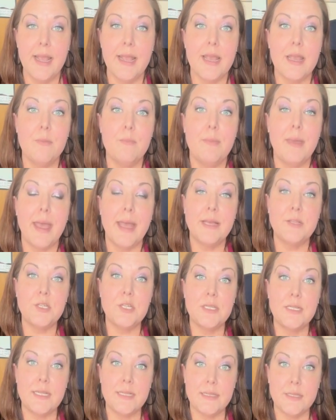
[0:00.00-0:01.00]

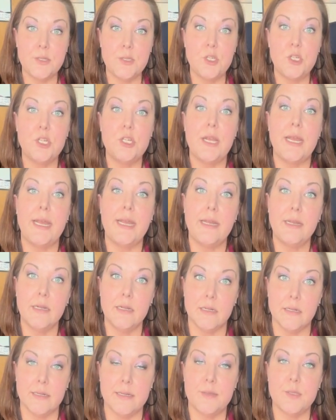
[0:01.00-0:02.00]
imagine that the
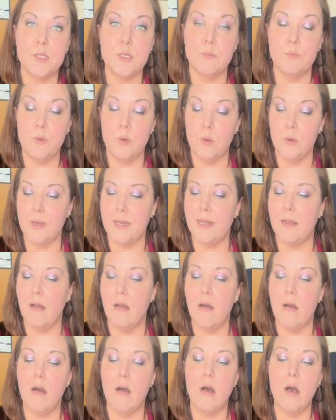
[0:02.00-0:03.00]
chair is supporting
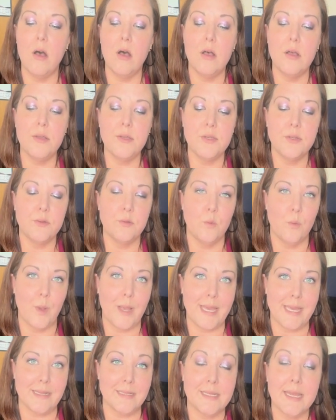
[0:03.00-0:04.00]
all your
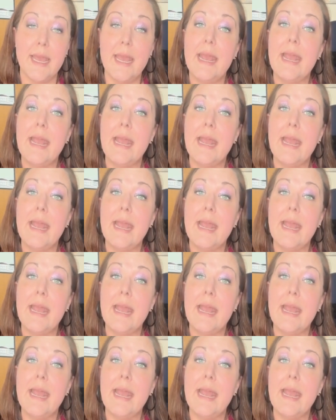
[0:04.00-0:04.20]
weight